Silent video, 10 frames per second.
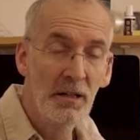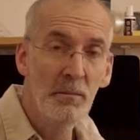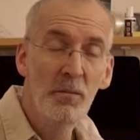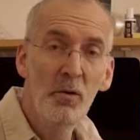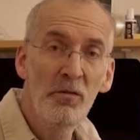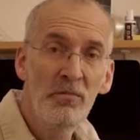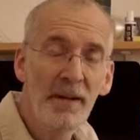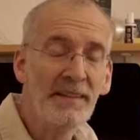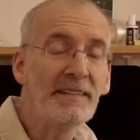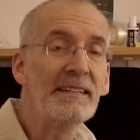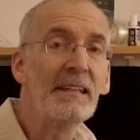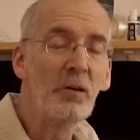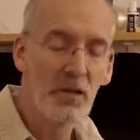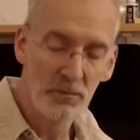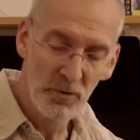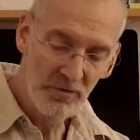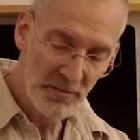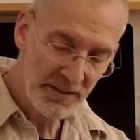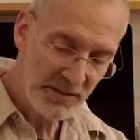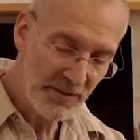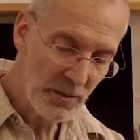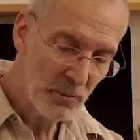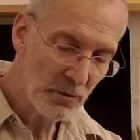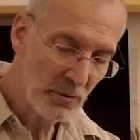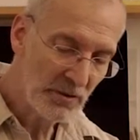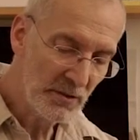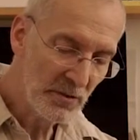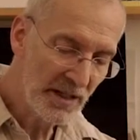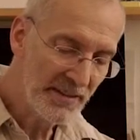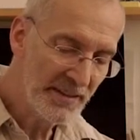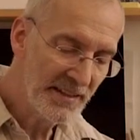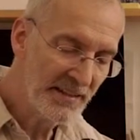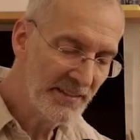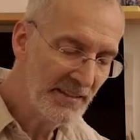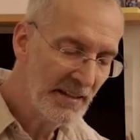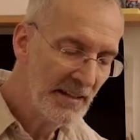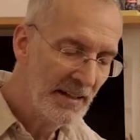movement. If I would only run this,